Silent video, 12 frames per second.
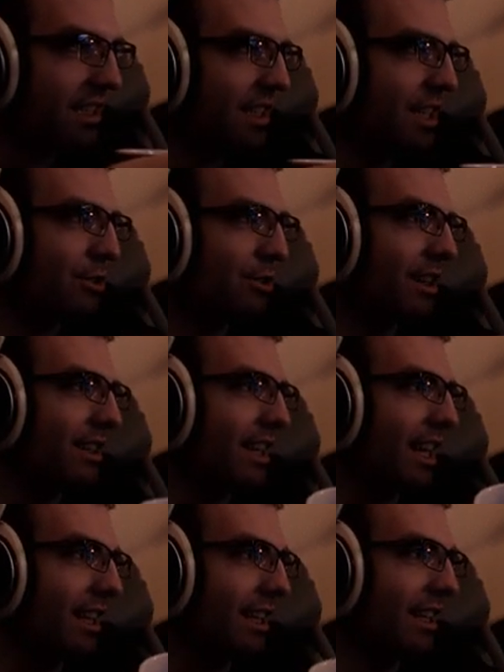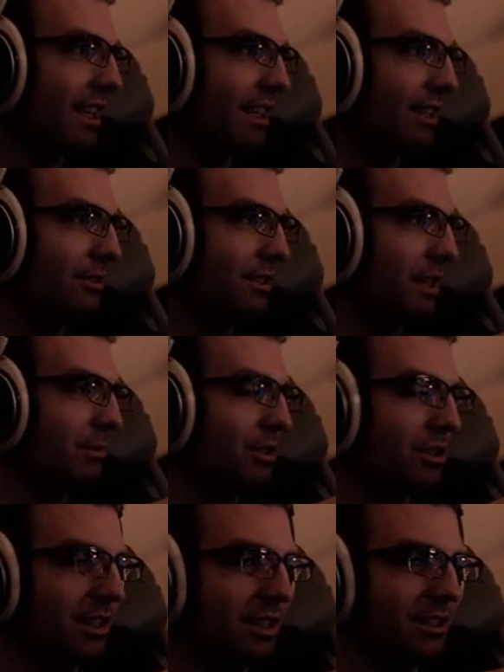He's trying to date, like, you know, demon
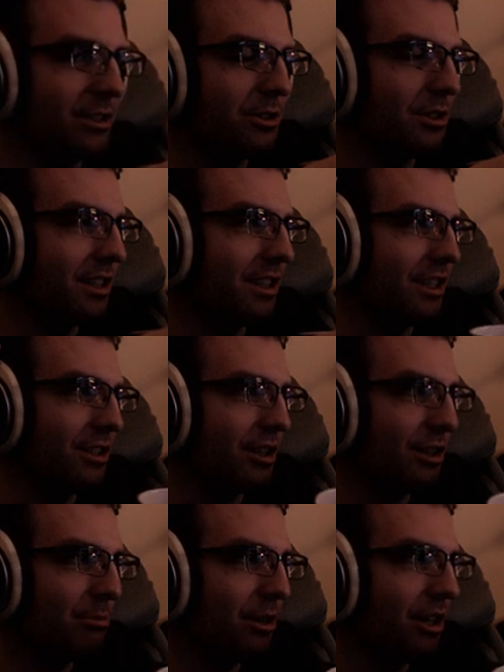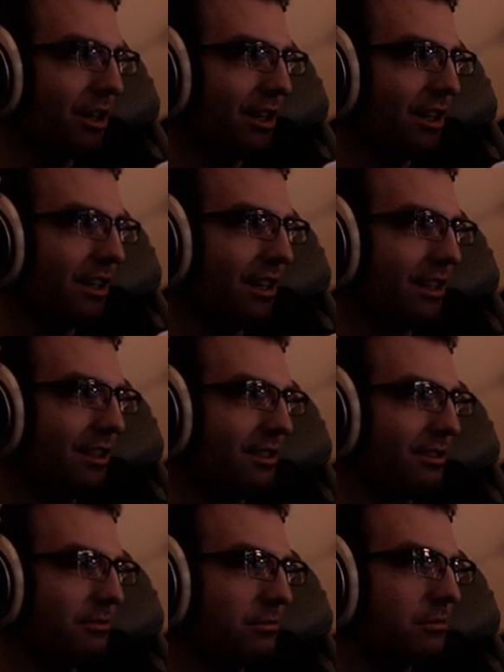chicks and shit, and he does like the pause,
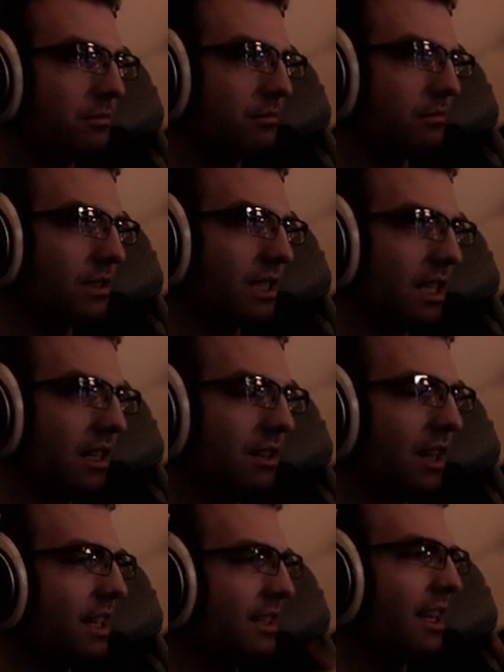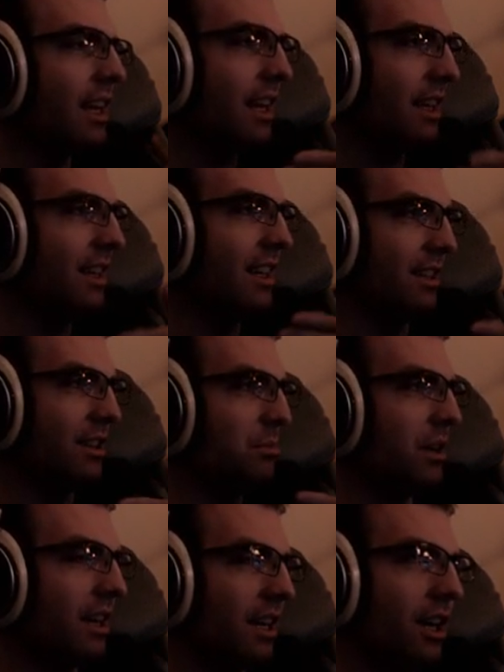and they say that the
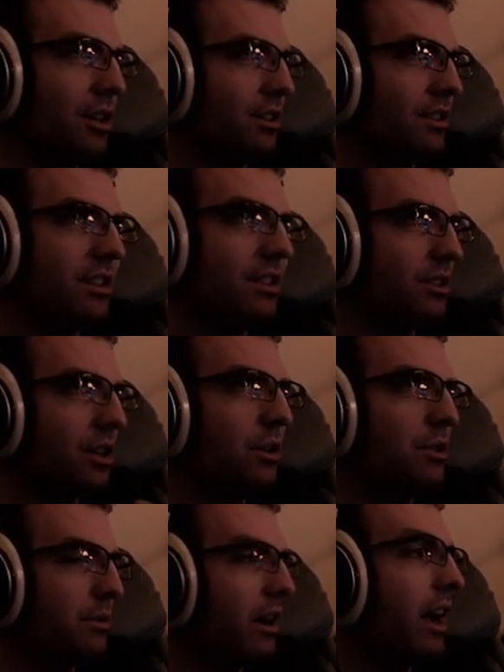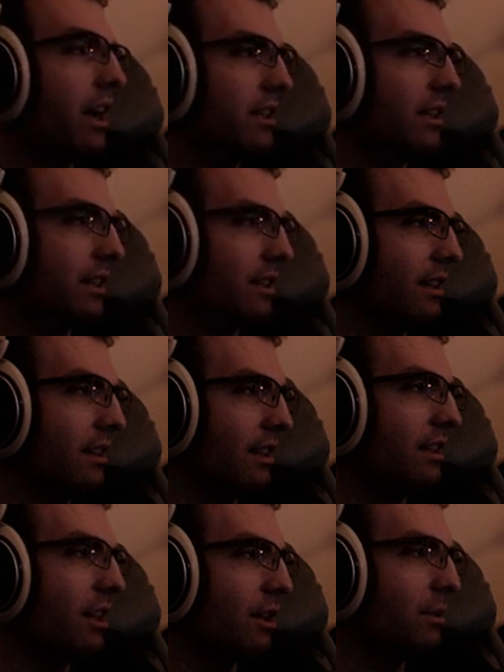main character in this is always reacting, and they
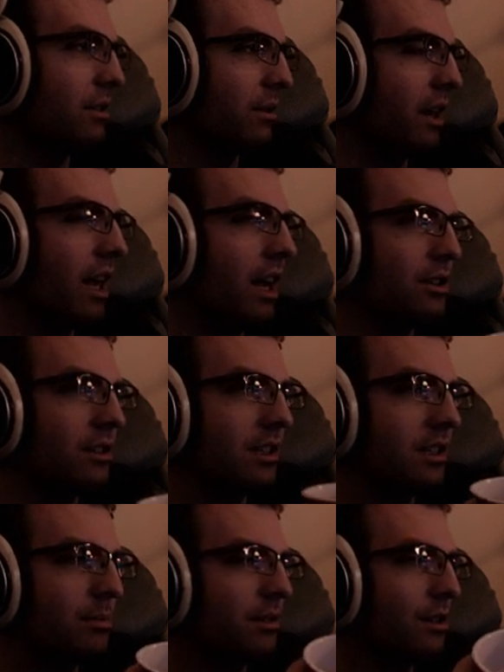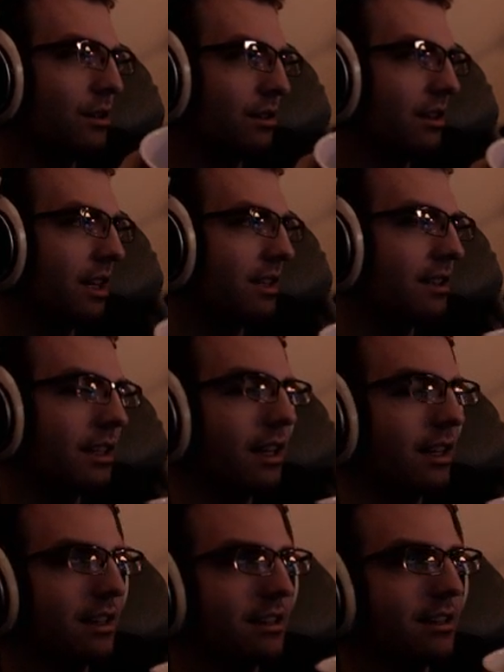tell you what the reaction is, but you don't like see
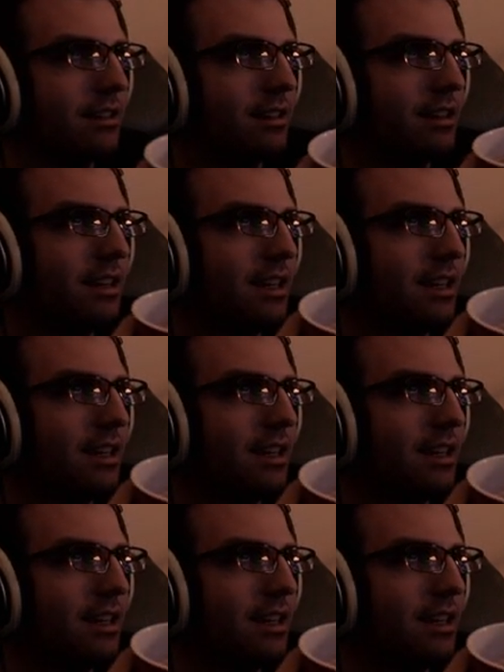it, you know,